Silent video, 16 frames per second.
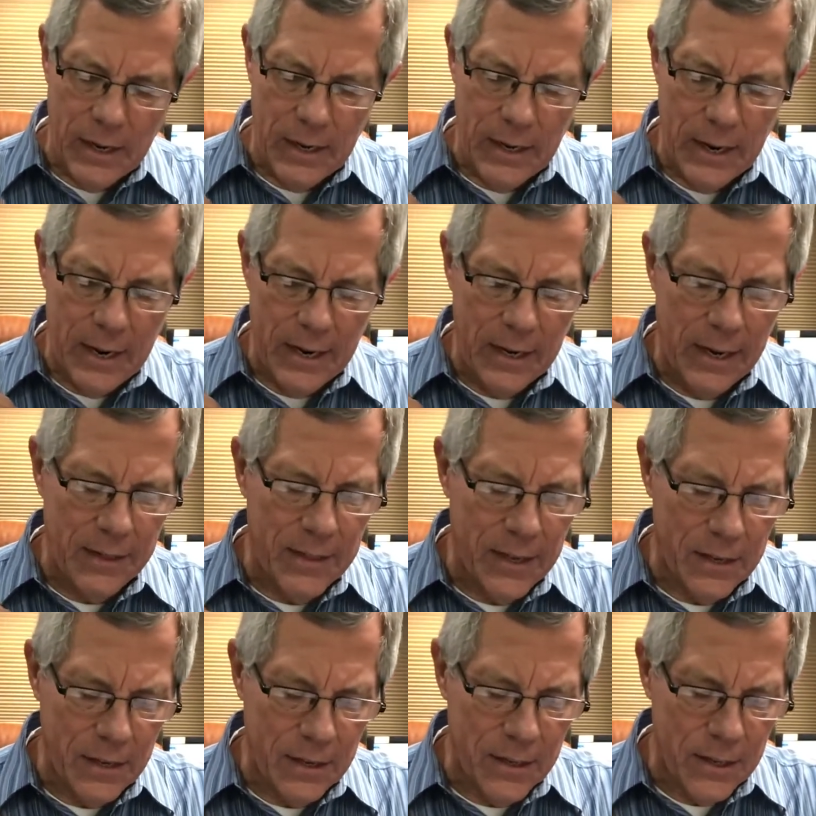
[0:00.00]
it,
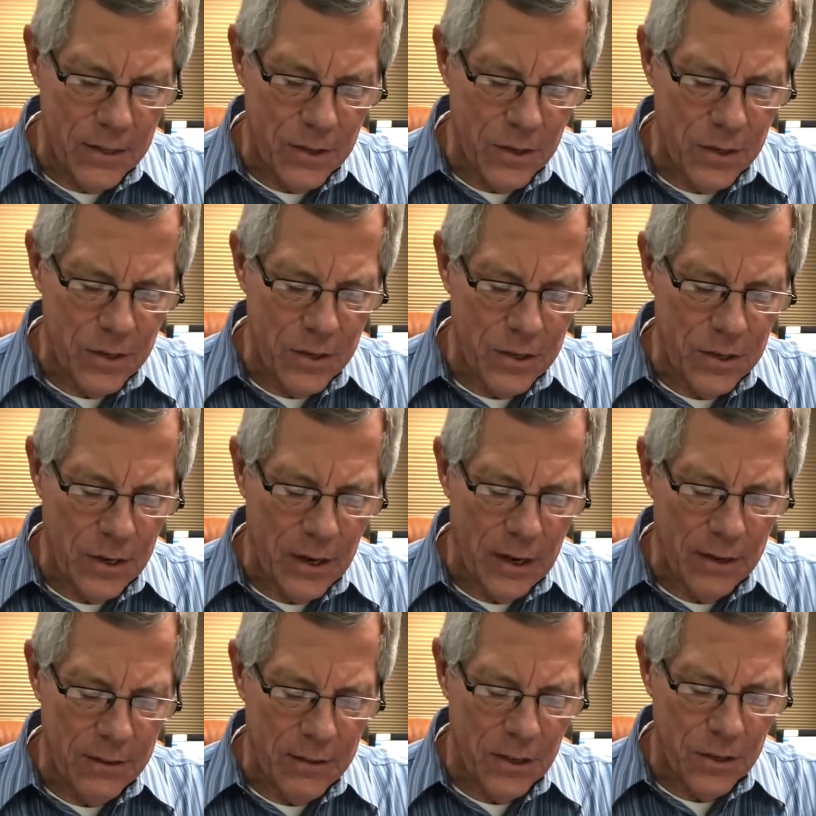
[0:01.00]
this is
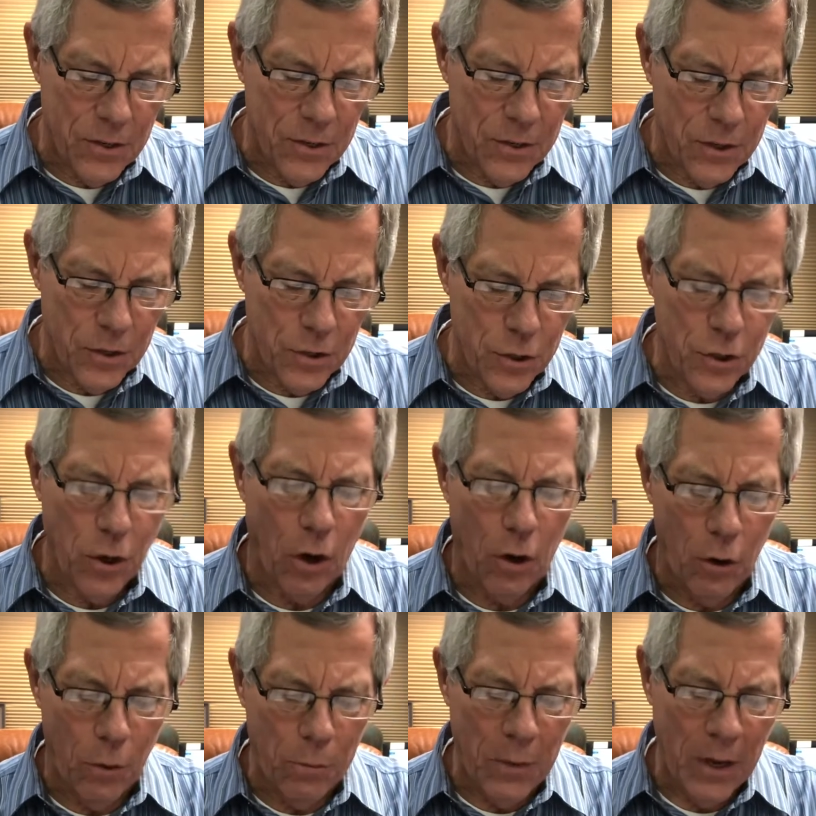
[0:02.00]
this is a
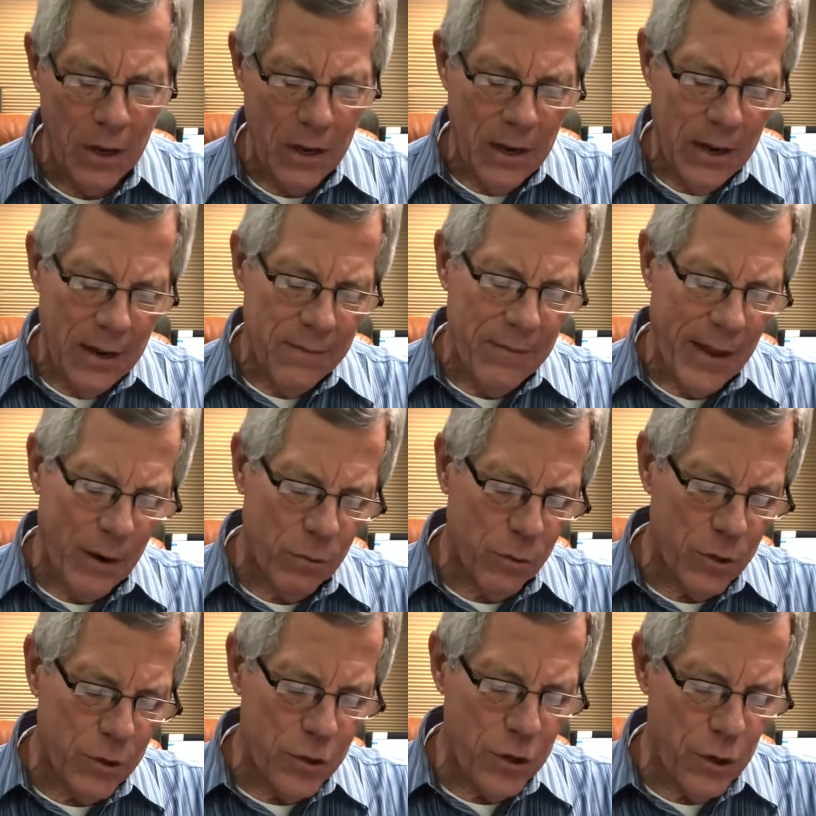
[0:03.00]
psalm that
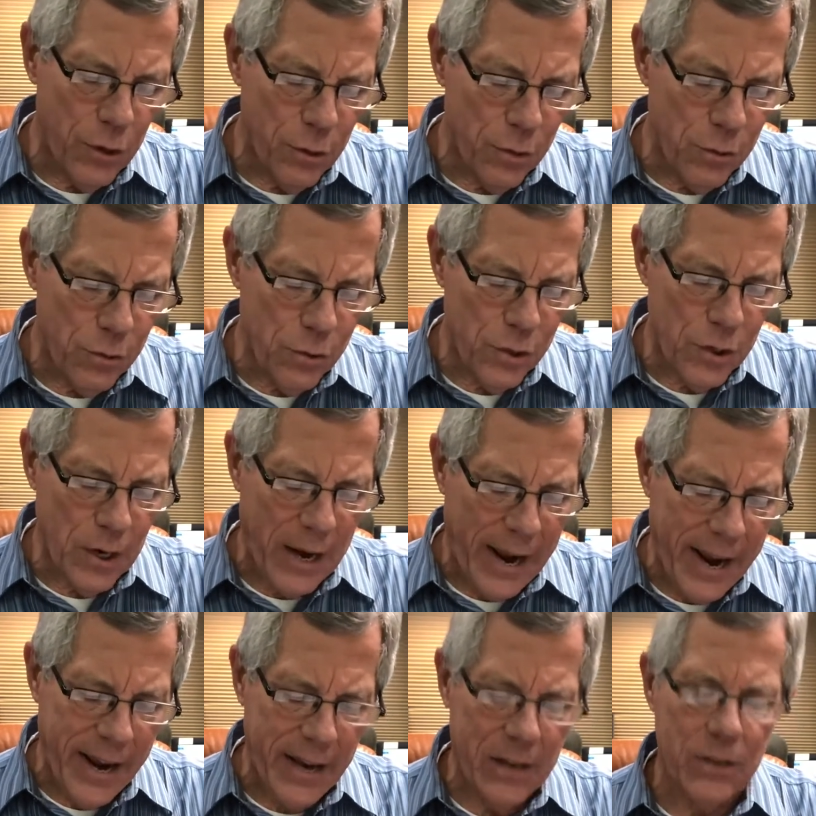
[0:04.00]
was used
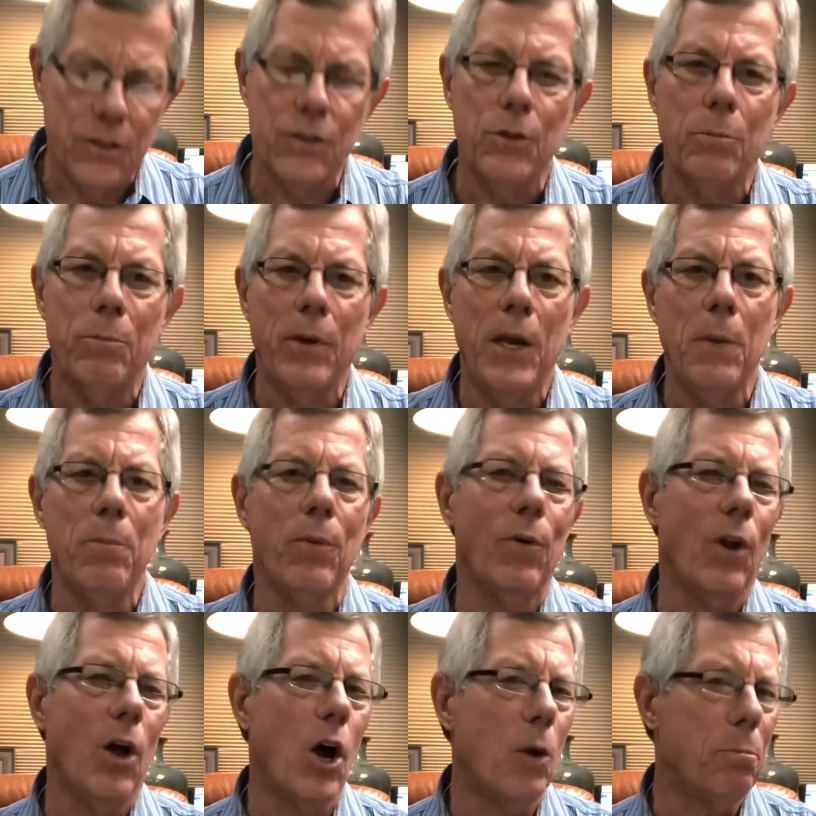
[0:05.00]
as the
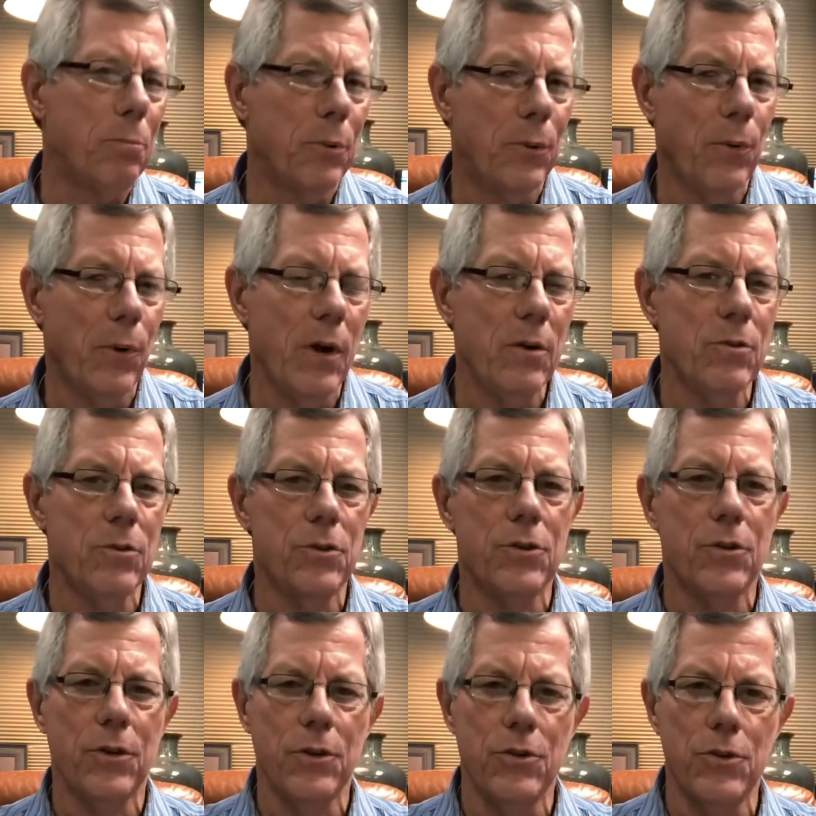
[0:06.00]
people
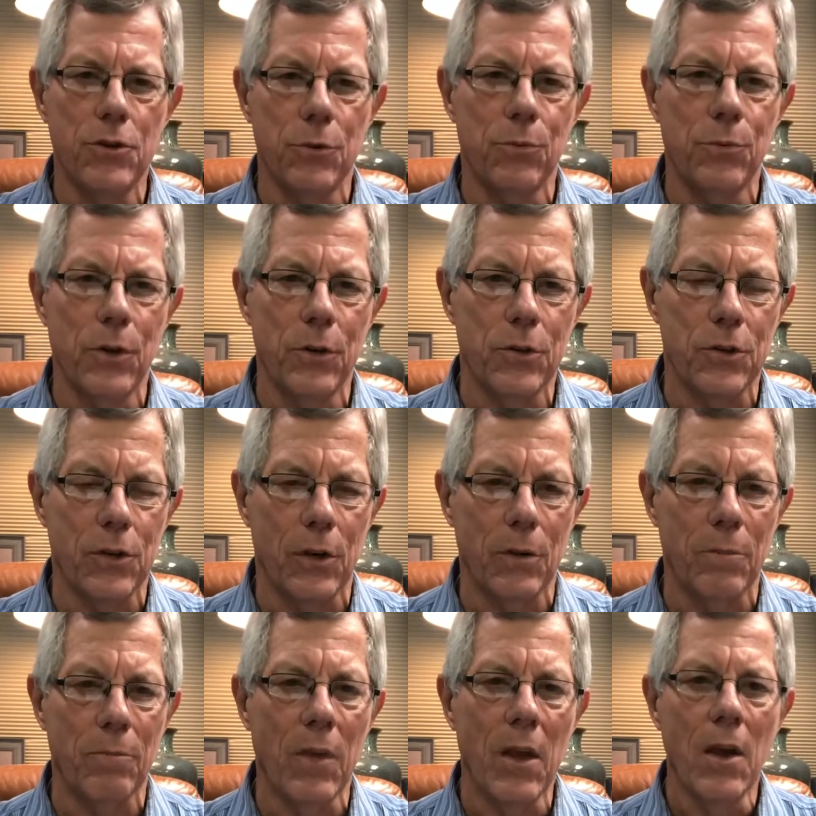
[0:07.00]
approached
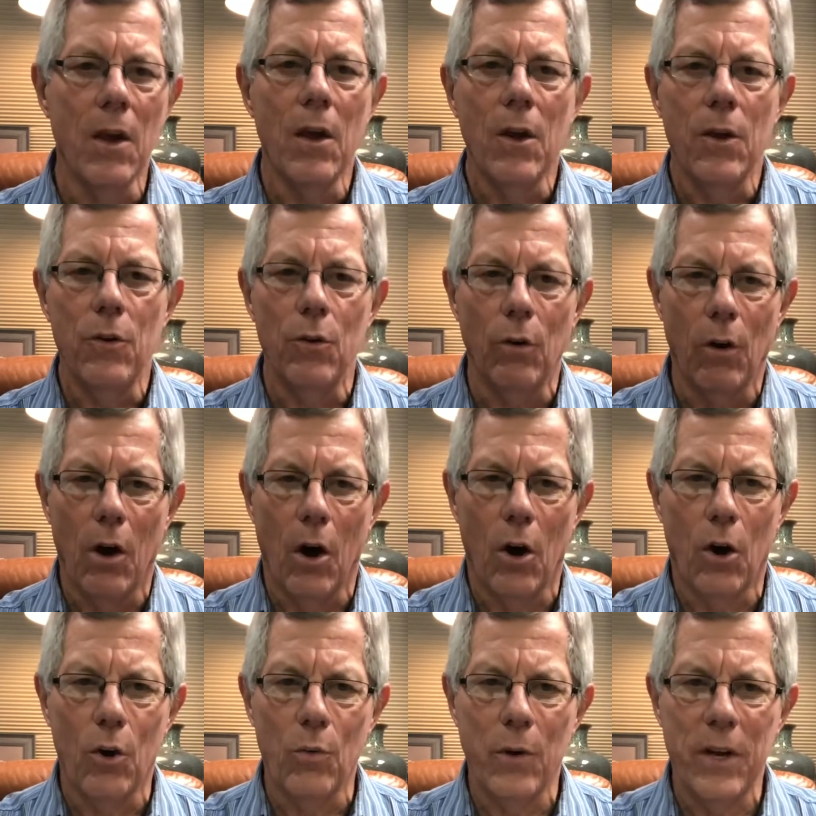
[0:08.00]
Jerusalem. You'll
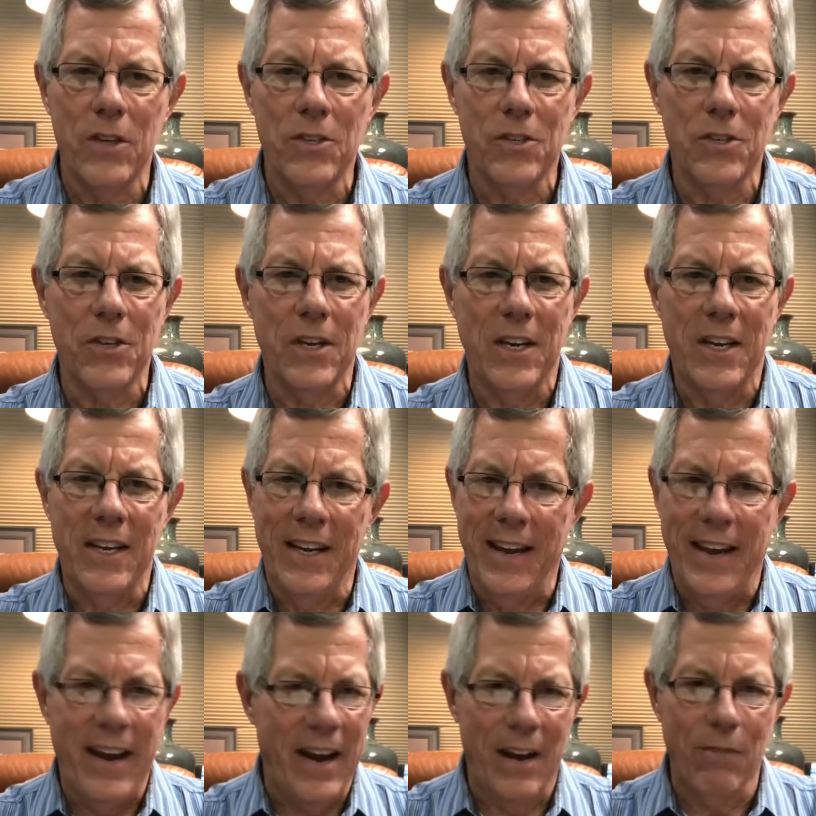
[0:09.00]
always see
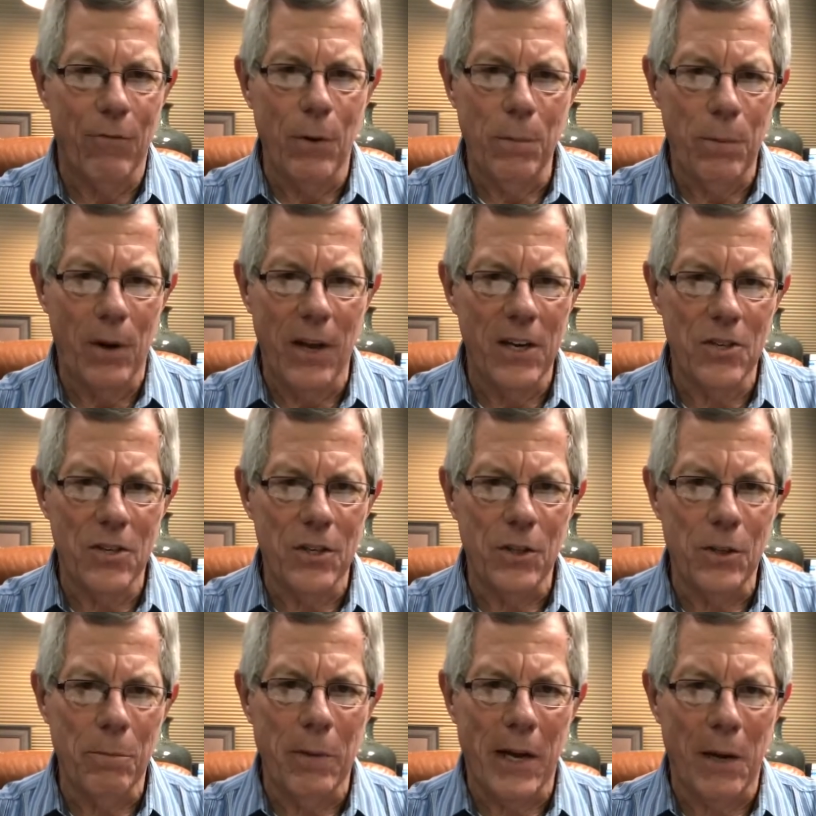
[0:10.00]
every place in
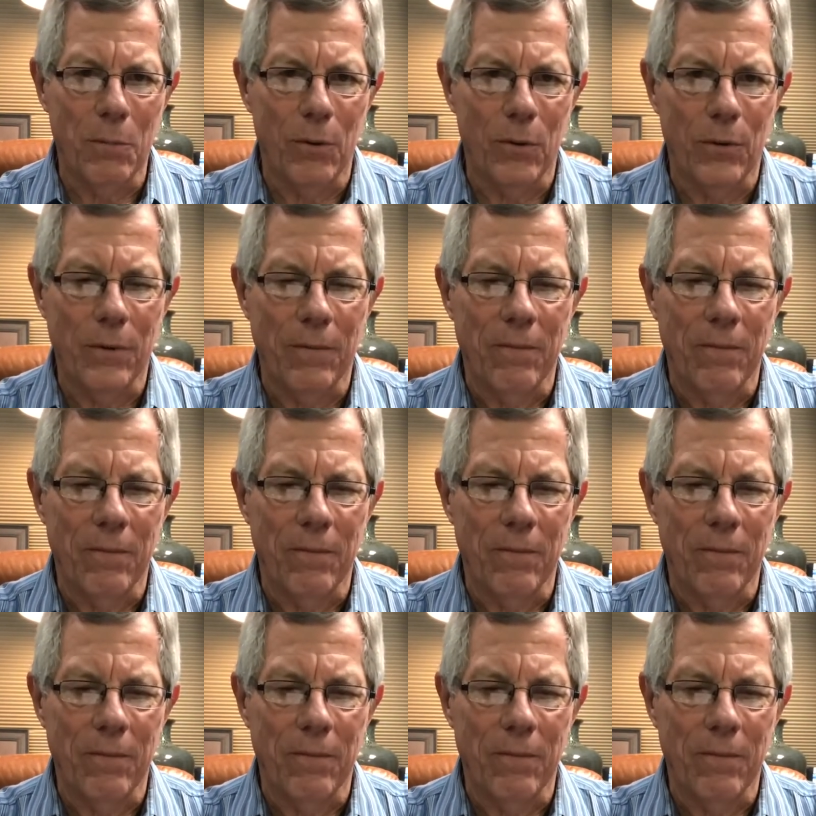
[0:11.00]
the Bible.